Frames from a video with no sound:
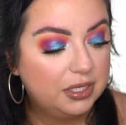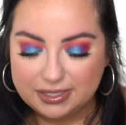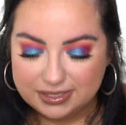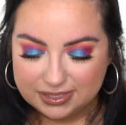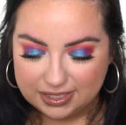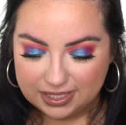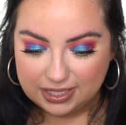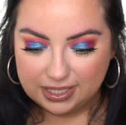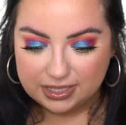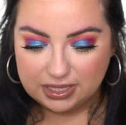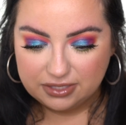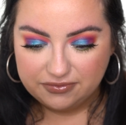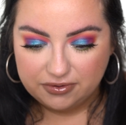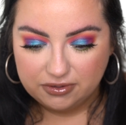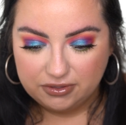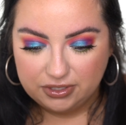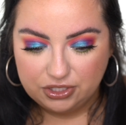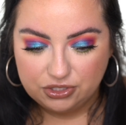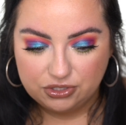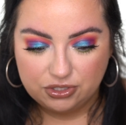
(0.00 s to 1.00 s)
I said I like the
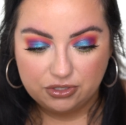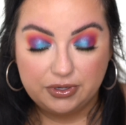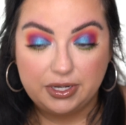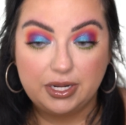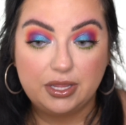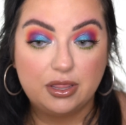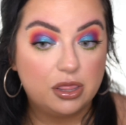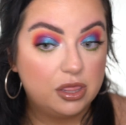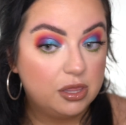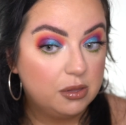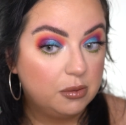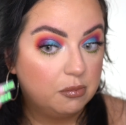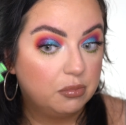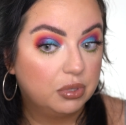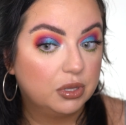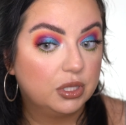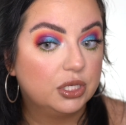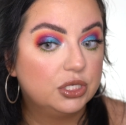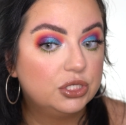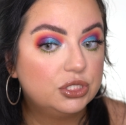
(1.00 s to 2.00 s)
foundation already. The
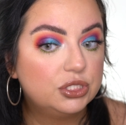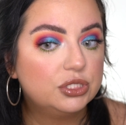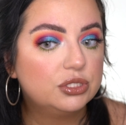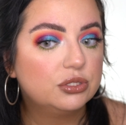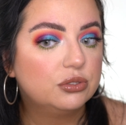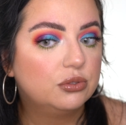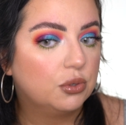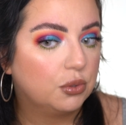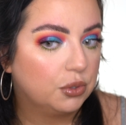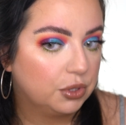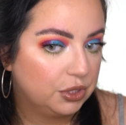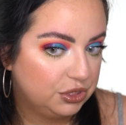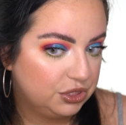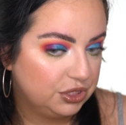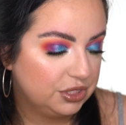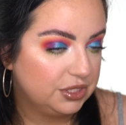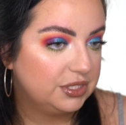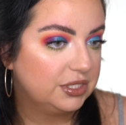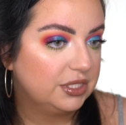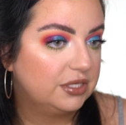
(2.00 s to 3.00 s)
blush is
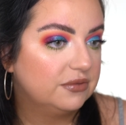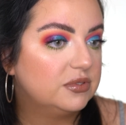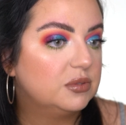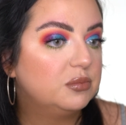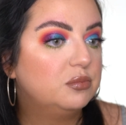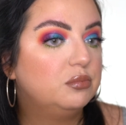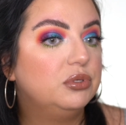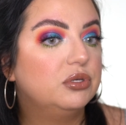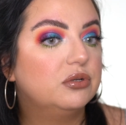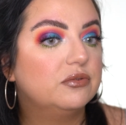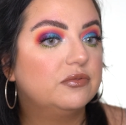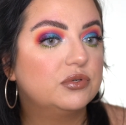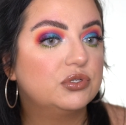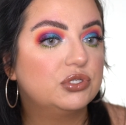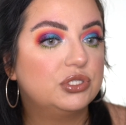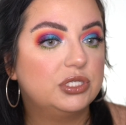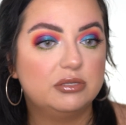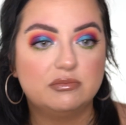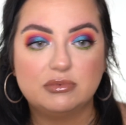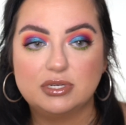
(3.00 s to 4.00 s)
gorgeous. It gives a beautiful
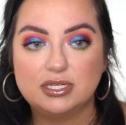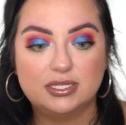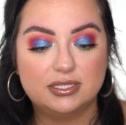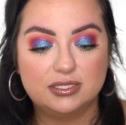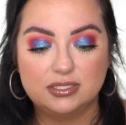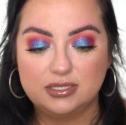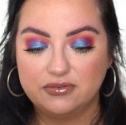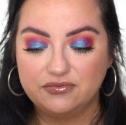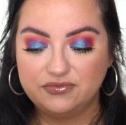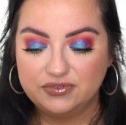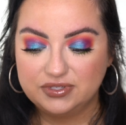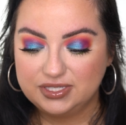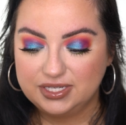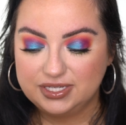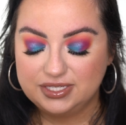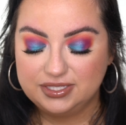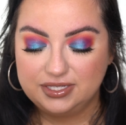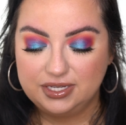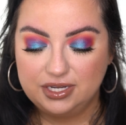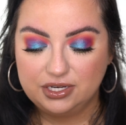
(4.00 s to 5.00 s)
sheen, but it doesn't
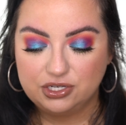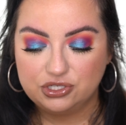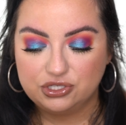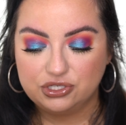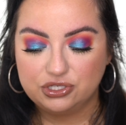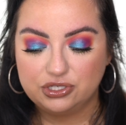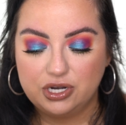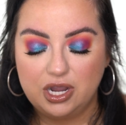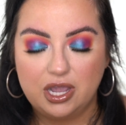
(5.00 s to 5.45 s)
emphasize texture.